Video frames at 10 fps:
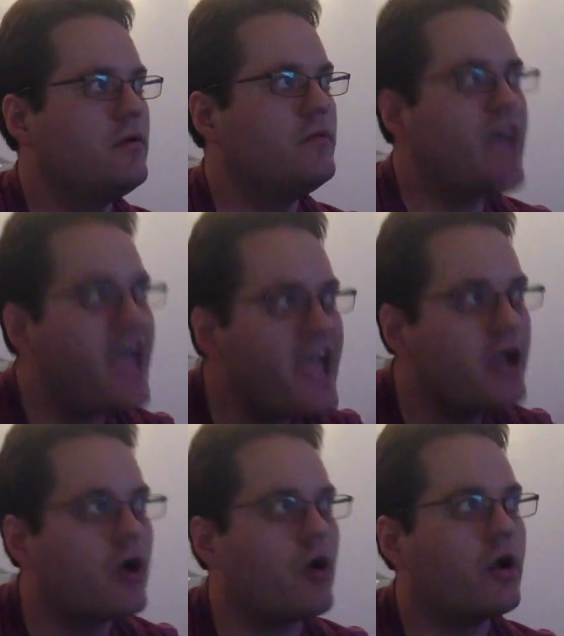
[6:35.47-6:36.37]
the
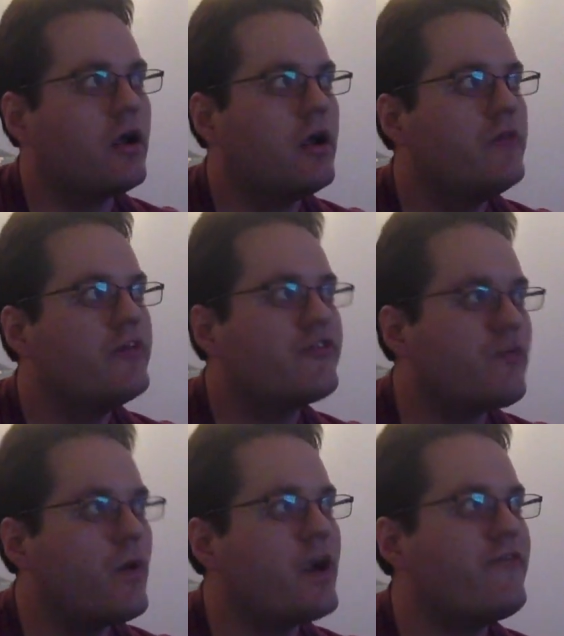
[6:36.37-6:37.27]
hair, the
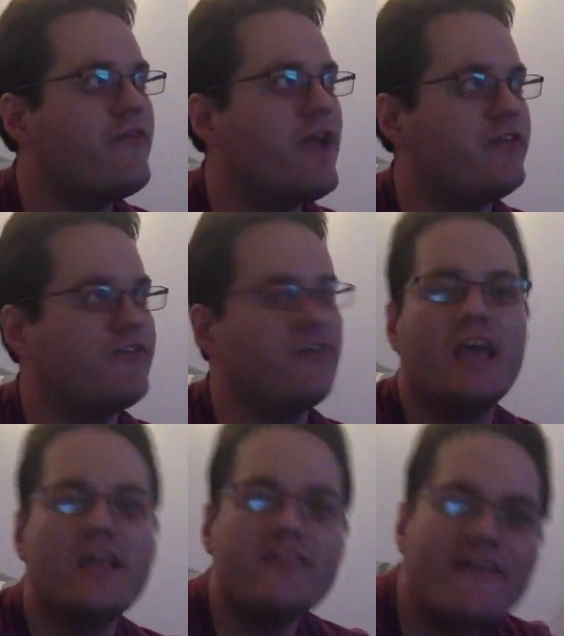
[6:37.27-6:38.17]
square
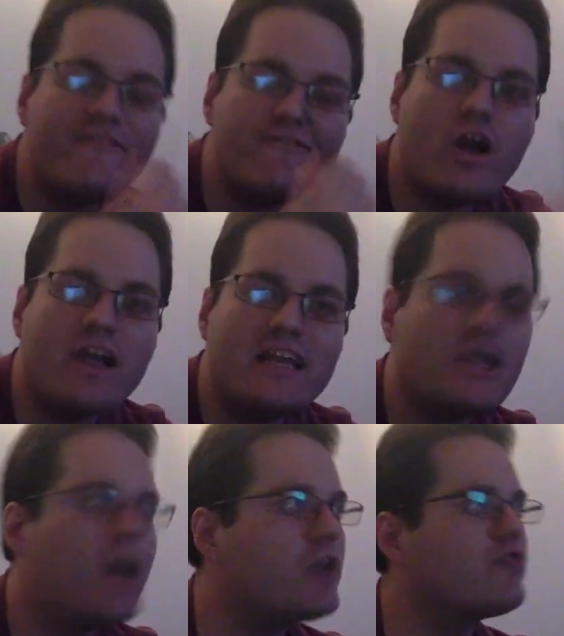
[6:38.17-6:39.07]
face, is that fucking
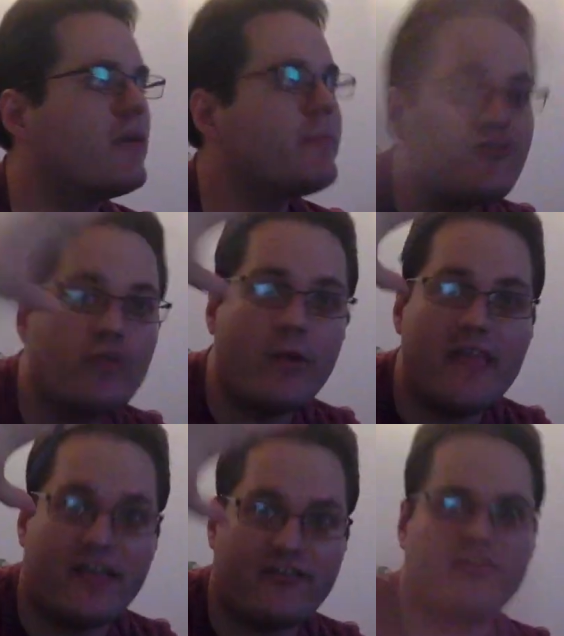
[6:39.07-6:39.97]
Donald Trump? And he's doing
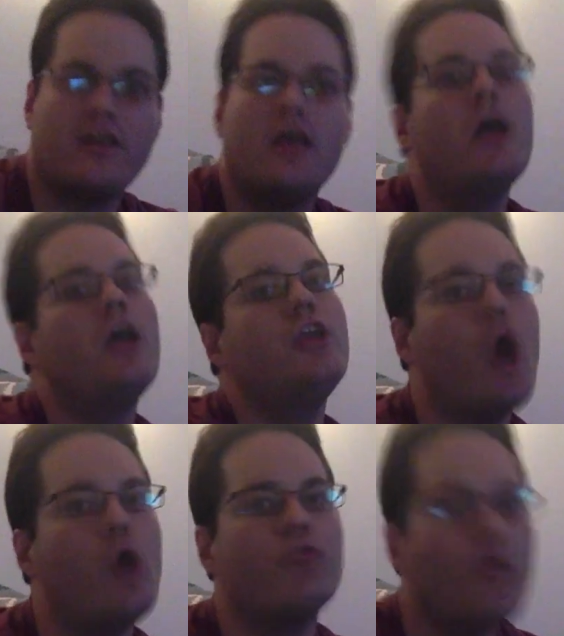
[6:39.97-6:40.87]
this!
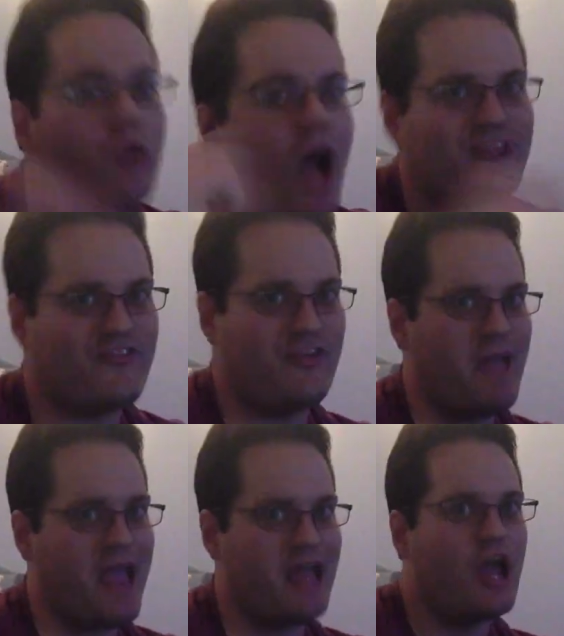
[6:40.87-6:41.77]
Yo, Togashi,
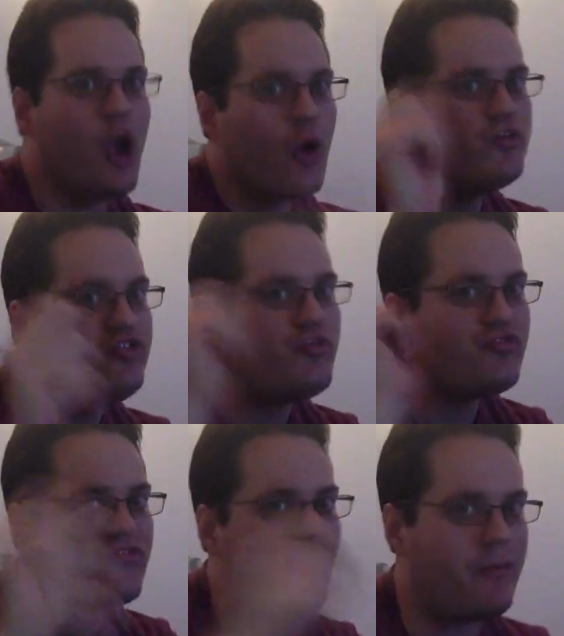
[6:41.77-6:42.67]
man, would you
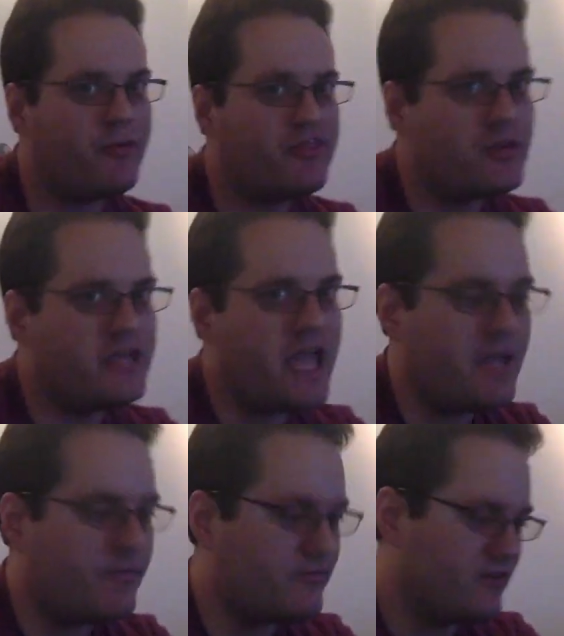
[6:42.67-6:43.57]
stop with your
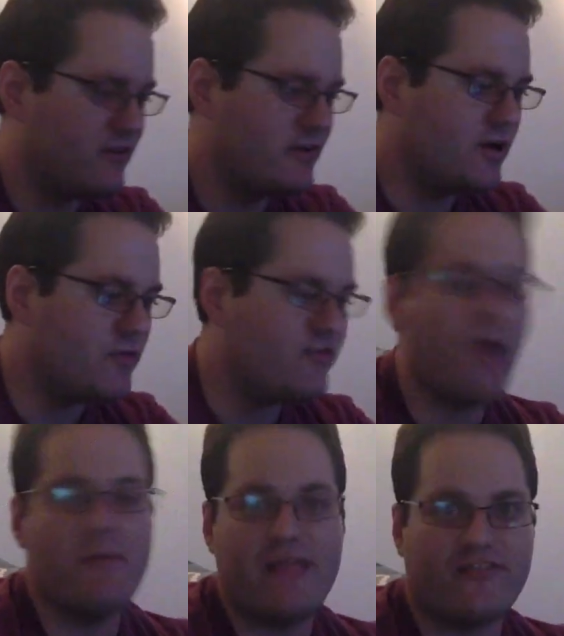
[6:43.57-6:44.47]
games? Don't
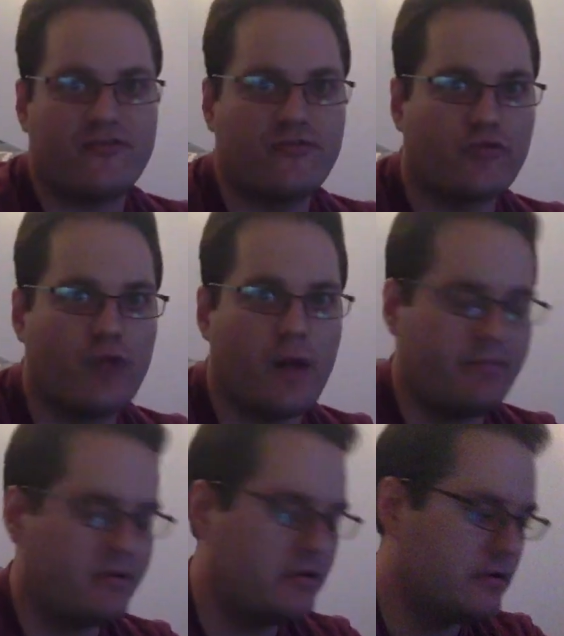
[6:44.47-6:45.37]
tell me that's Trump.